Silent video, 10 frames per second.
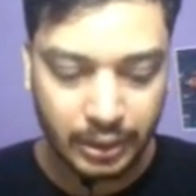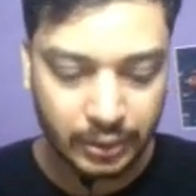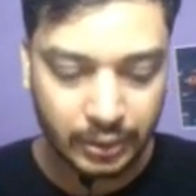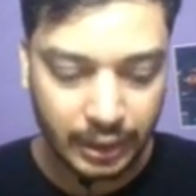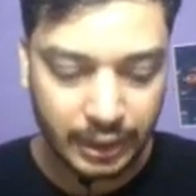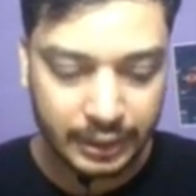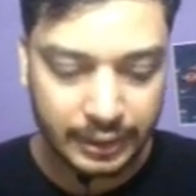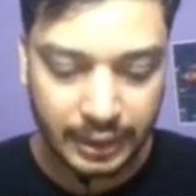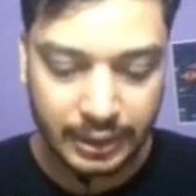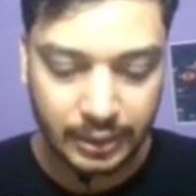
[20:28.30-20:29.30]
So let's
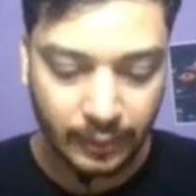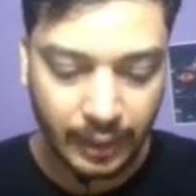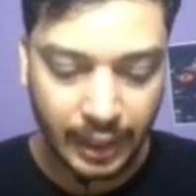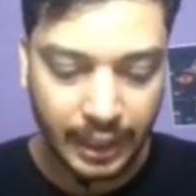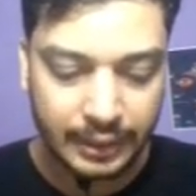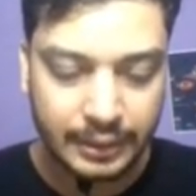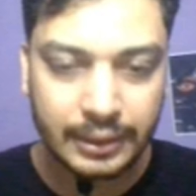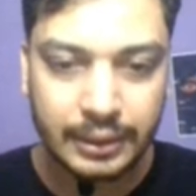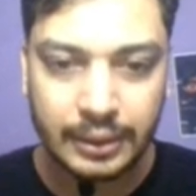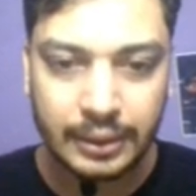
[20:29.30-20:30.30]
say squares